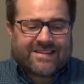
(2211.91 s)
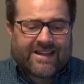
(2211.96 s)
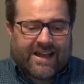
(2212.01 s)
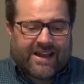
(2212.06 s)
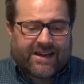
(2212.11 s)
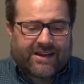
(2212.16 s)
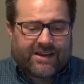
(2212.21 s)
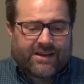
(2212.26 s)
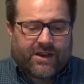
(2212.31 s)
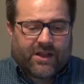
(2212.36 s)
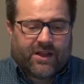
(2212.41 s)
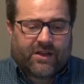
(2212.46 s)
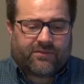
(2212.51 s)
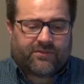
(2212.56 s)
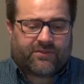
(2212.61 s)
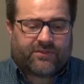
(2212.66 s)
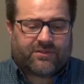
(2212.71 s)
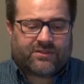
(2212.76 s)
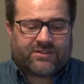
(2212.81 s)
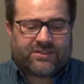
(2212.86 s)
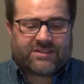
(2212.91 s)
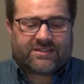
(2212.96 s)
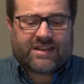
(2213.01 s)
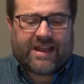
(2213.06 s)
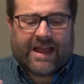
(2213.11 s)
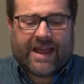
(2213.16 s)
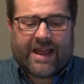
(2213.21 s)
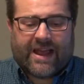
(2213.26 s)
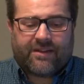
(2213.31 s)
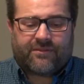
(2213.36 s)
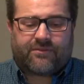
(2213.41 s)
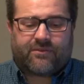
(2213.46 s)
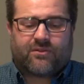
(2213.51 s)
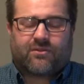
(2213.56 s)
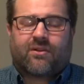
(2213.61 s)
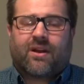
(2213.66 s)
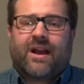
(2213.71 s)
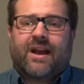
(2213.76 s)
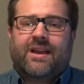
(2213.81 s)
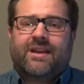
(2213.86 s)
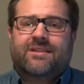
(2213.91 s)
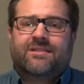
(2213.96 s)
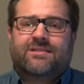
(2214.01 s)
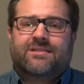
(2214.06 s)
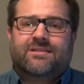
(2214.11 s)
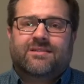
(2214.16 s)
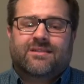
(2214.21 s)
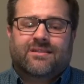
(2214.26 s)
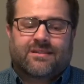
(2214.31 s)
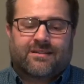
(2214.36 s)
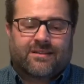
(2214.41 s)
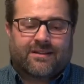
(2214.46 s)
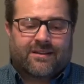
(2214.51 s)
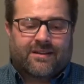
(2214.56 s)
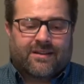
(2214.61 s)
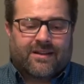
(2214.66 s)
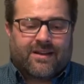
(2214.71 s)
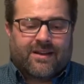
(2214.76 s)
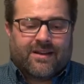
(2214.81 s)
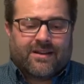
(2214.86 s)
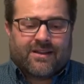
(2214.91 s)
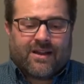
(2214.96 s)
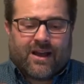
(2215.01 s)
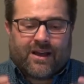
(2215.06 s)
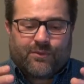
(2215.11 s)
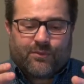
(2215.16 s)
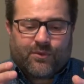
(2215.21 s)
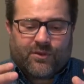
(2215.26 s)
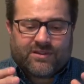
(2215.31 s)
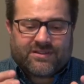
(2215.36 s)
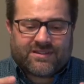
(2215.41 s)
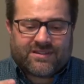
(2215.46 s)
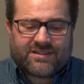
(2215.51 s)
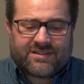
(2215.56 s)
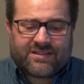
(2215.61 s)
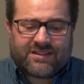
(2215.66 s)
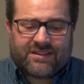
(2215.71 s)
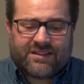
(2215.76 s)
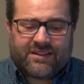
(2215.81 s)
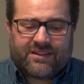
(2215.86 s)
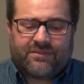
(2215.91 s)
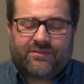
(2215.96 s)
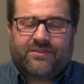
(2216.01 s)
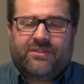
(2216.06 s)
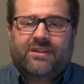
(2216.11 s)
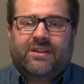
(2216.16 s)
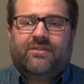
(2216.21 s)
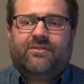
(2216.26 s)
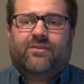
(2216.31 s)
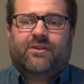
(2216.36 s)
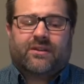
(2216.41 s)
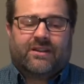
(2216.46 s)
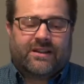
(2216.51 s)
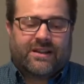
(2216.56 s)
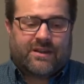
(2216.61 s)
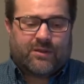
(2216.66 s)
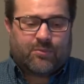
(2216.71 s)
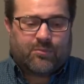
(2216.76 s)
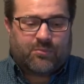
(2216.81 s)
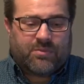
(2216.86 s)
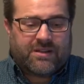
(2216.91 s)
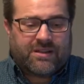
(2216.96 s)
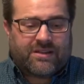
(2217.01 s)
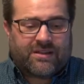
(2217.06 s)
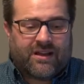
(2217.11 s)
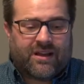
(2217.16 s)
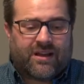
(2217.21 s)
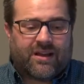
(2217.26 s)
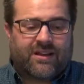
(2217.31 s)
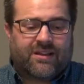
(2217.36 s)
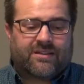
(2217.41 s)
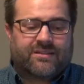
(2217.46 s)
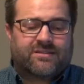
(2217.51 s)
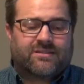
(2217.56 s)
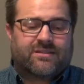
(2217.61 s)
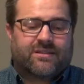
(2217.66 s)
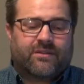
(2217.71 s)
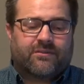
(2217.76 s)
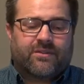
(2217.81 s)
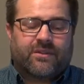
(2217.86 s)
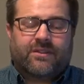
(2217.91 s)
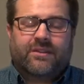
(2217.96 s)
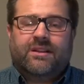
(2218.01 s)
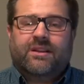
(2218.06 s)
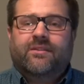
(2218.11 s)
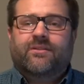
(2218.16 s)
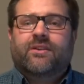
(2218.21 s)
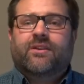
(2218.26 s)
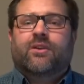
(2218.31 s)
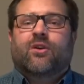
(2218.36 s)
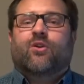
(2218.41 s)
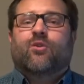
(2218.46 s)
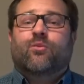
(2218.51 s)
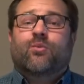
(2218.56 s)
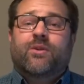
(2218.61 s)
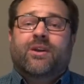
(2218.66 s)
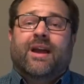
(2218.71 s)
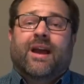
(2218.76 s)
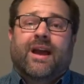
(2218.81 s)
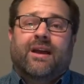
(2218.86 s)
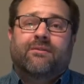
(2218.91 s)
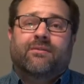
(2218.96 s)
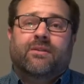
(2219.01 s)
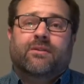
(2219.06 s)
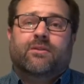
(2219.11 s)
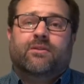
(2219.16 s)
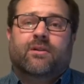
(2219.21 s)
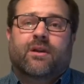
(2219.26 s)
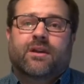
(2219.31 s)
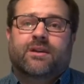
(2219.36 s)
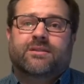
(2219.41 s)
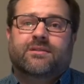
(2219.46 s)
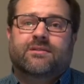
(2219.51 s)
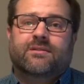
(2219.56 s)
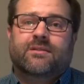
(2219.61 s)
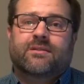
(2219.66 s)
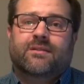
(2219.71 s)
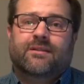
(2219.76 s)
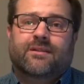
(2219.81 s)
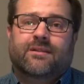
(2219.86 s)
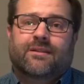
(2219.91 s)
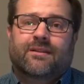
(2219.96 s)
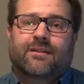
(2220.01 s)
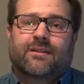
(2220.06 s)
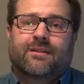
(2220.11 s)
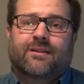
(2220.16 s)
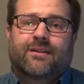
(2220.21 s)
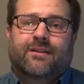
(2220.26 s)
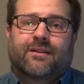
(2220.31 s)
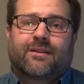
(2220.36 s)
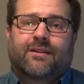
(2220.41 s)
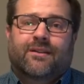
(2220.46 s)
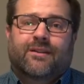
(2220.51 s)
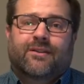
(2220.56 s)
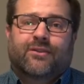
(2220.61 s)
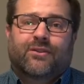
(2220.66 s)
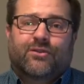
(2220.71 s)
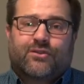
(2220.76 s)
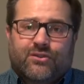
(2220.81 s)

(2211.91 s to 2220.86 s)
not enough to just have Christ. God wants us to live differently because of the living hope we have in Christ. There